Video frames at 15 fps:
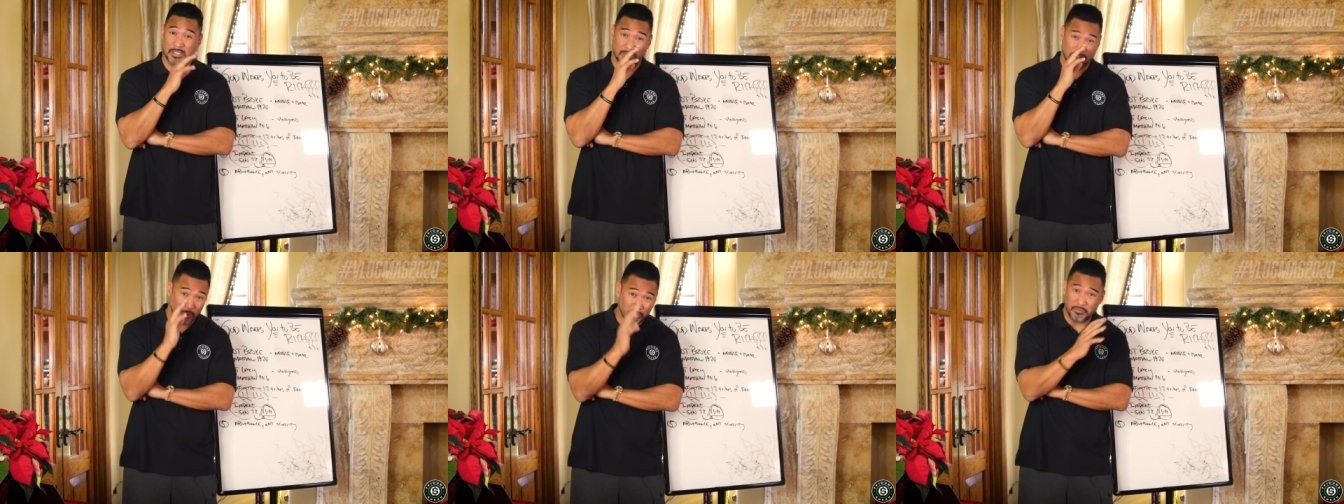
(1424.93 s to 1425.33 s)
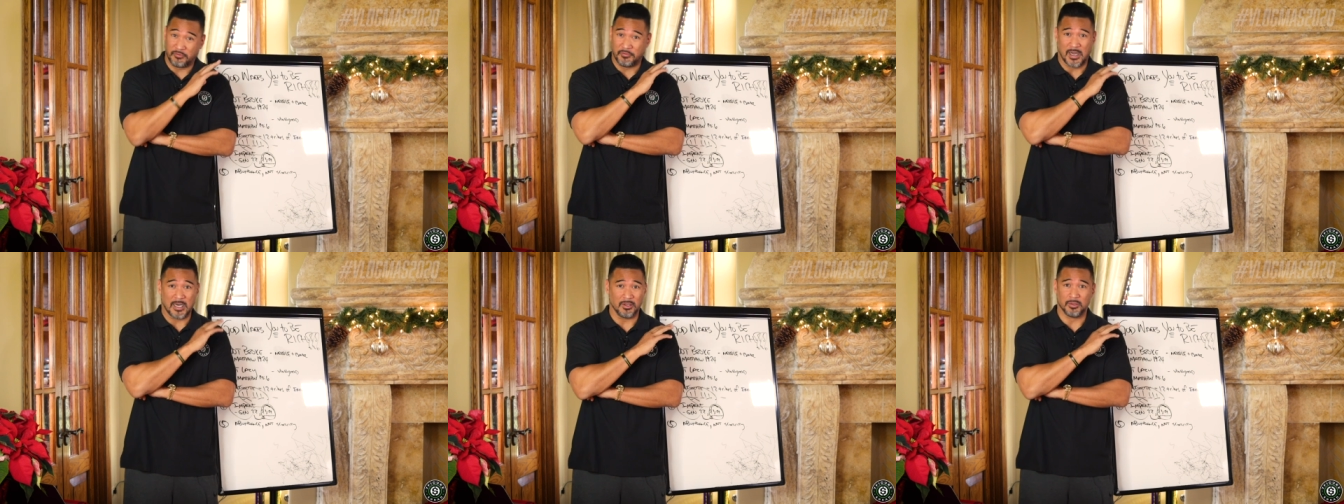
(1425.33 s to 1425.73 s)
that
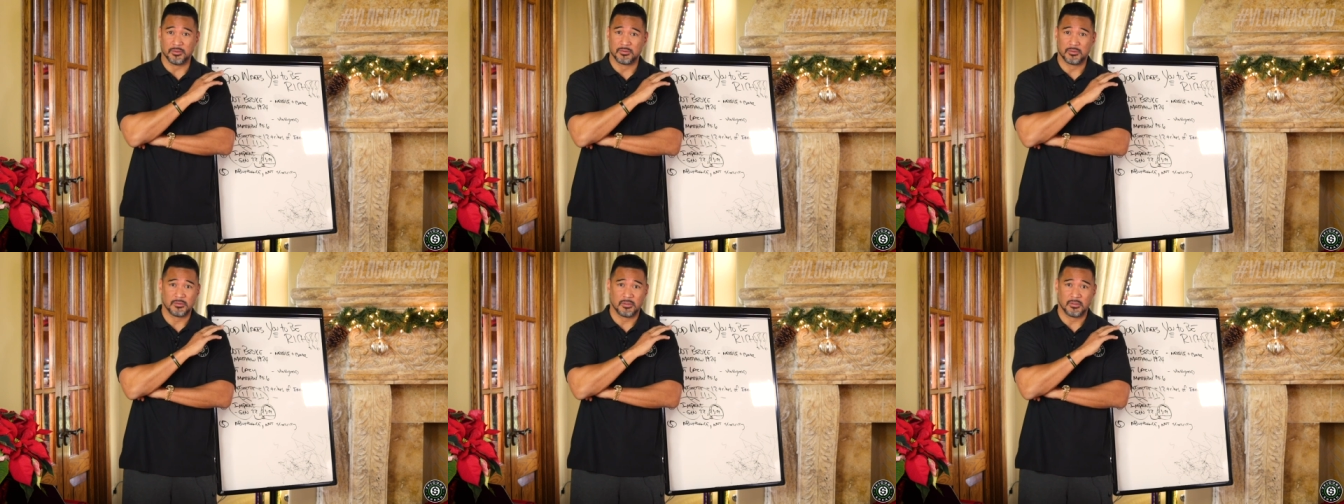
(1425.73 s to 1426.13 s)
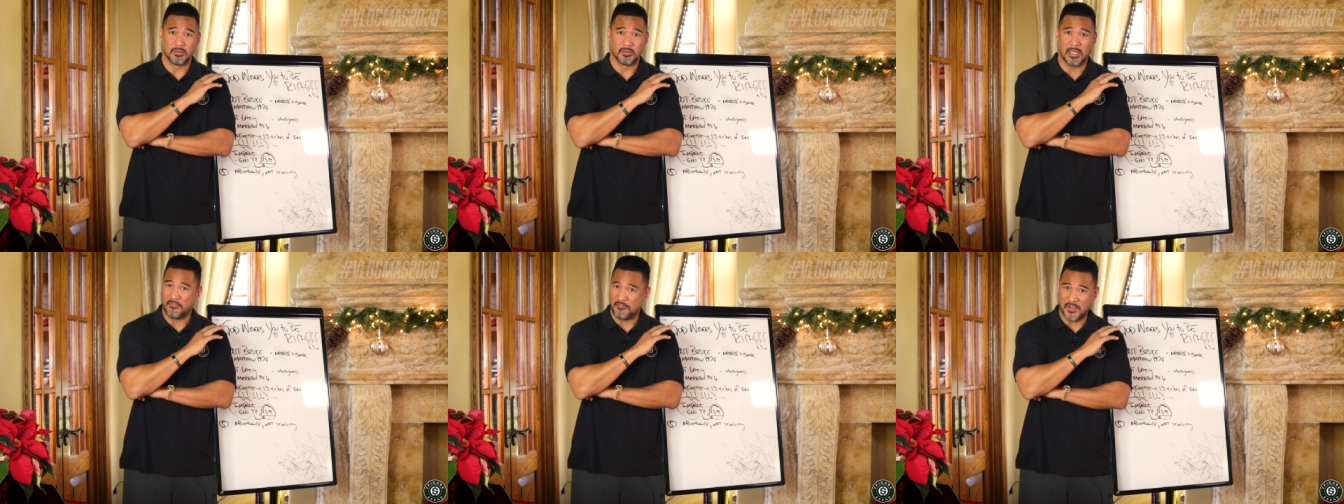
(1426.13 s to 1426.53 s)
don't follow
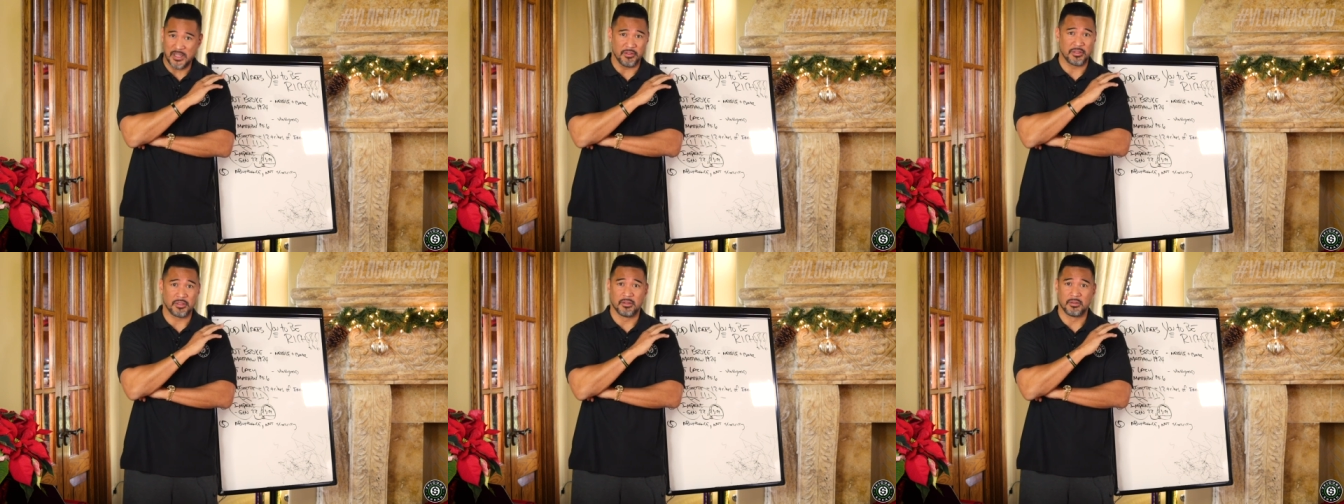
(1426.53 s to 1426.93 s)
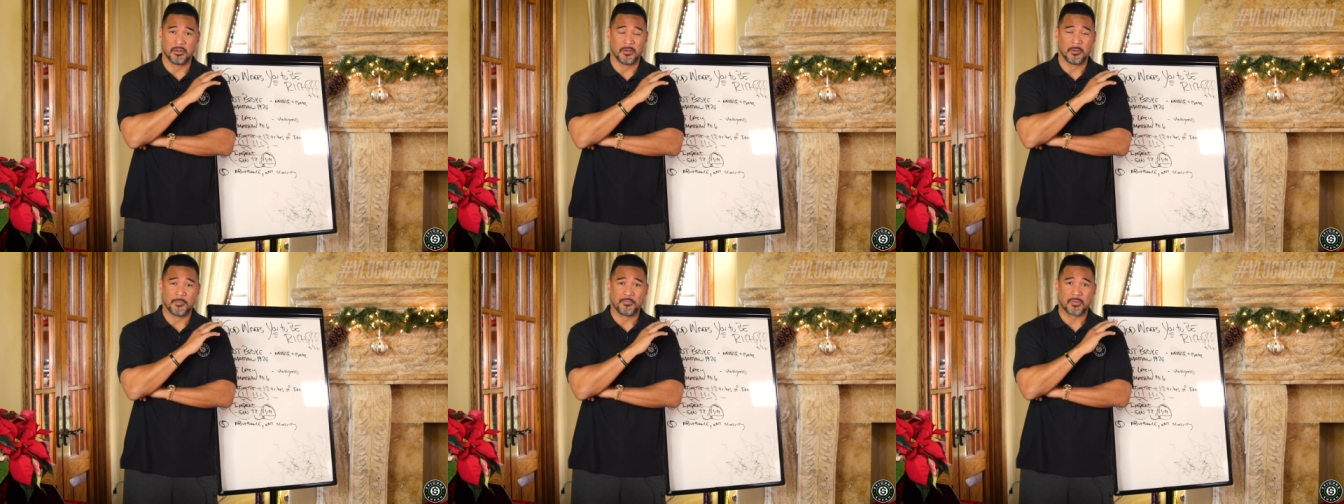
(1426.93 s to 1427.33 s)
a faith
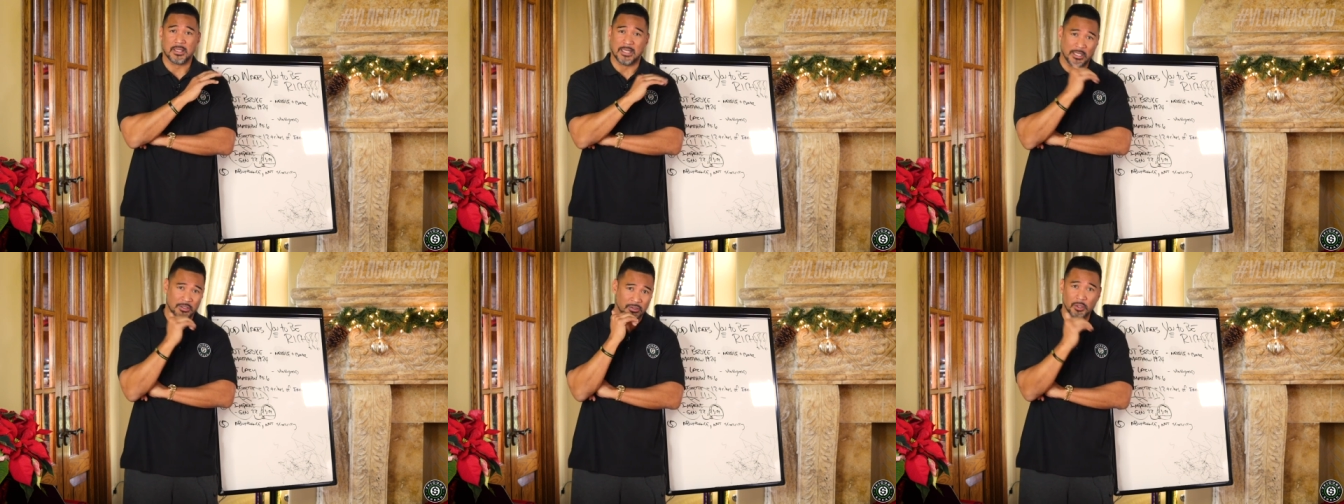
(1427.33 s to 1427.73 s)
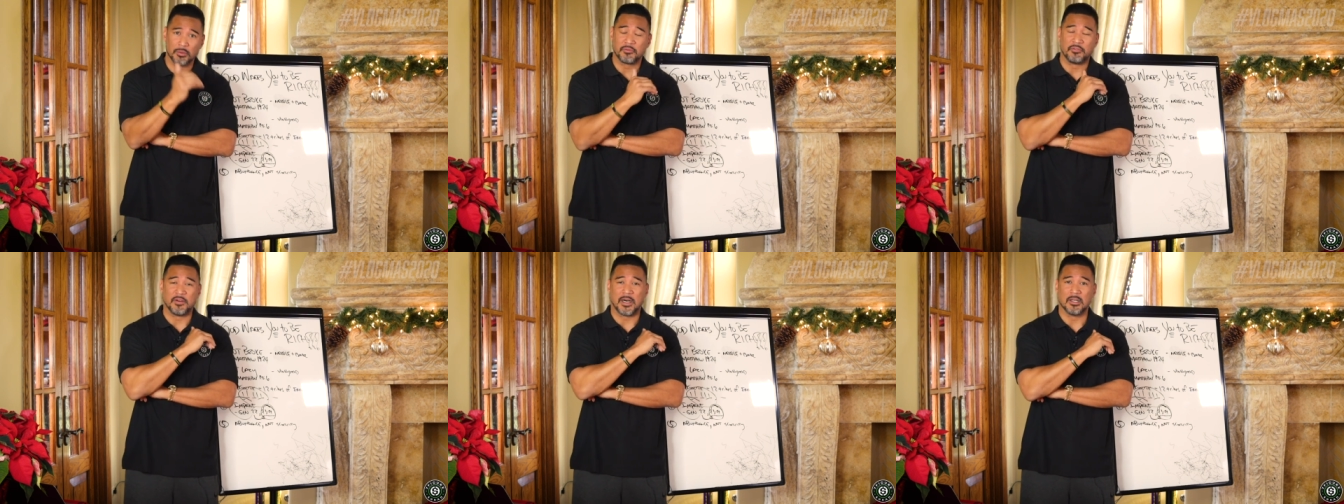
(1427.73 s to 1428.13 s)

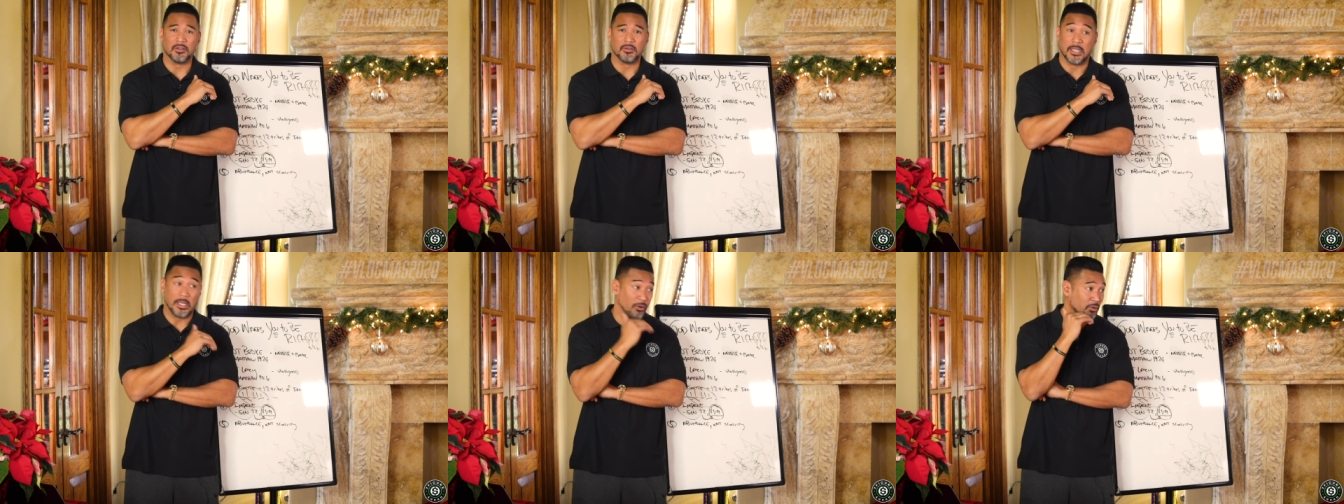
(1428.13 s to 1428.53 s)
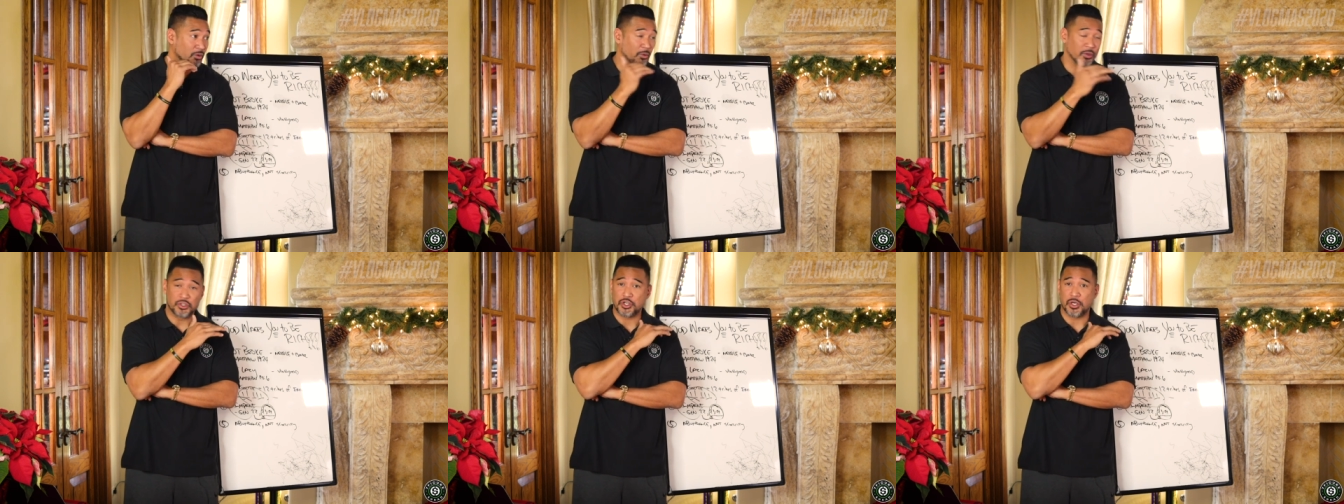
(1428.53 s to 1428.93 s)
that don't follow. They
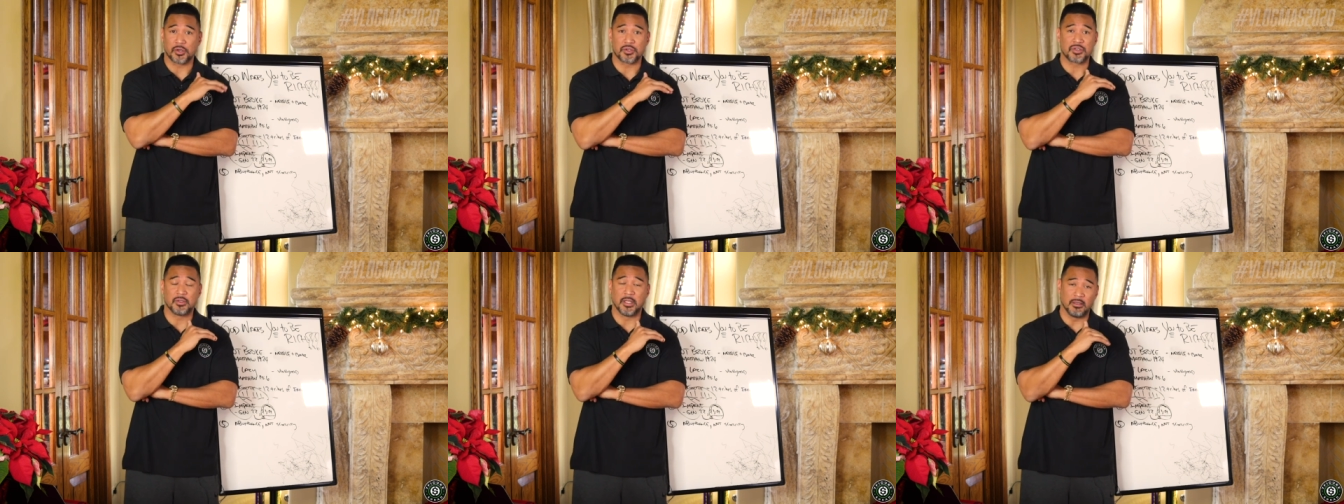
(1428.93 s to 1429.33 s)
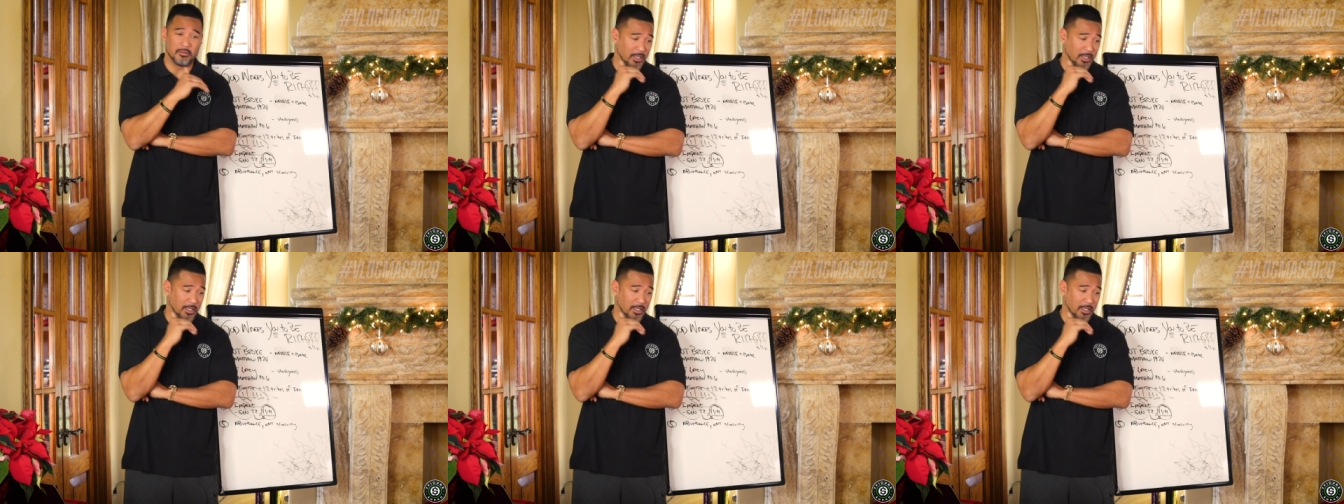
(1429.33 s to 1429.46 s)
don't go to church.